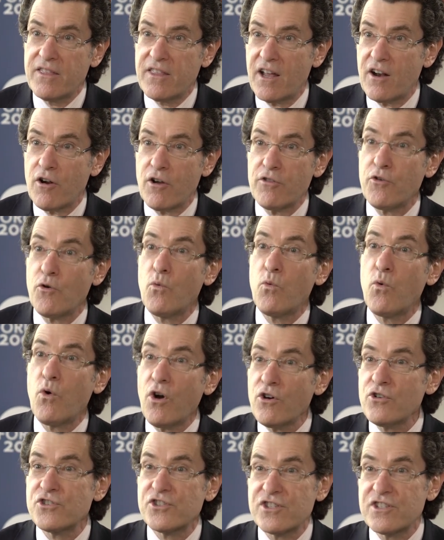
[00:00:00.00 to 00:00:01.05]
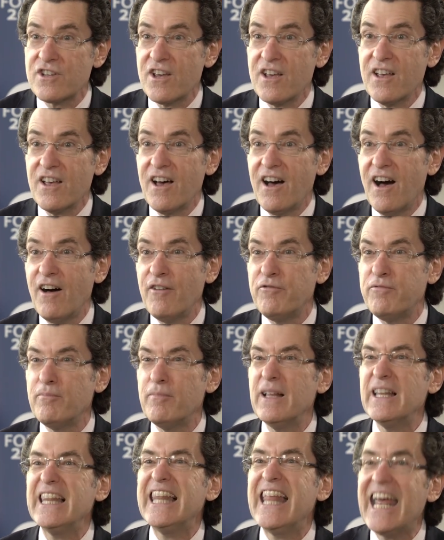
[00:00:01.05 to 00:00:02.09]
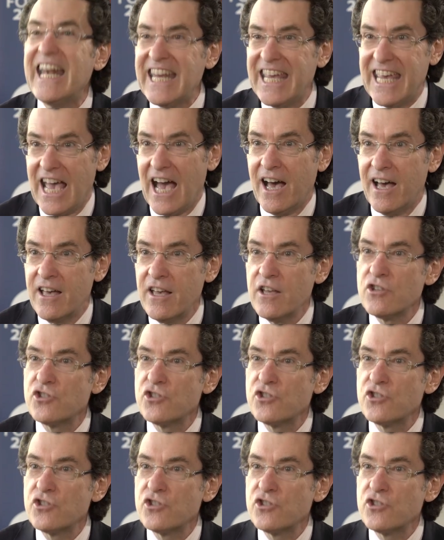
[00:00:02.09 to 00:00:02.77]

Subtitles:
that are the worst of millennia.